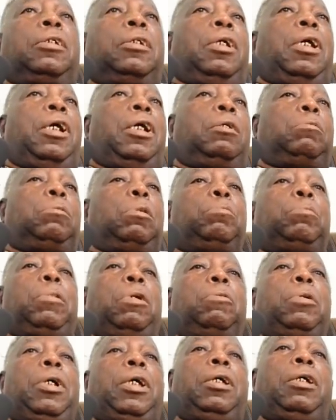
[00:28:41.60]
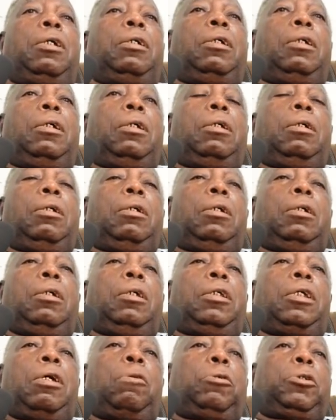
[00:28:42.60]
I remember where
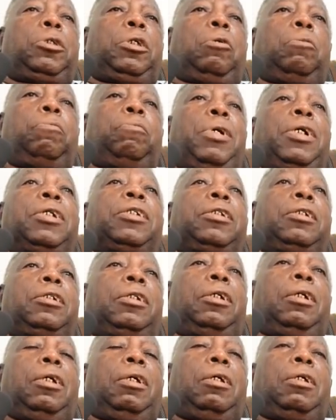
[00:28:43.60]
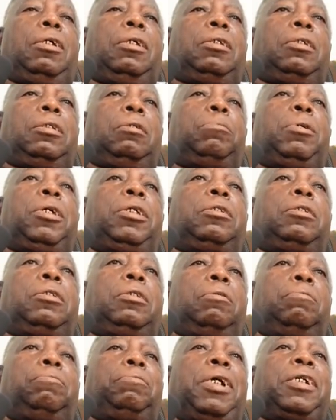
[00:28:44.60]
there was a factory,
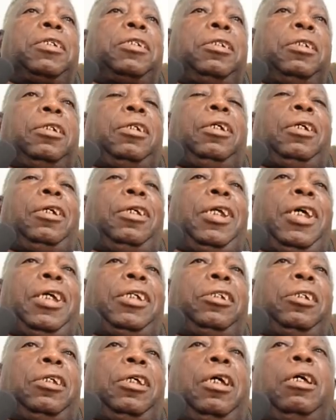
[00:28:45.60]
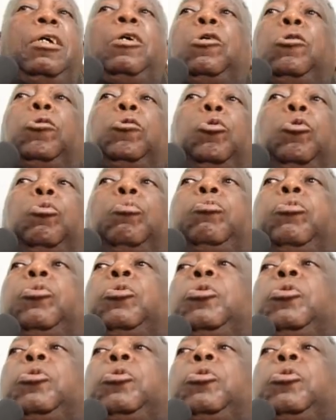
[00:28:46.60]
Siemens factory in Nigeria to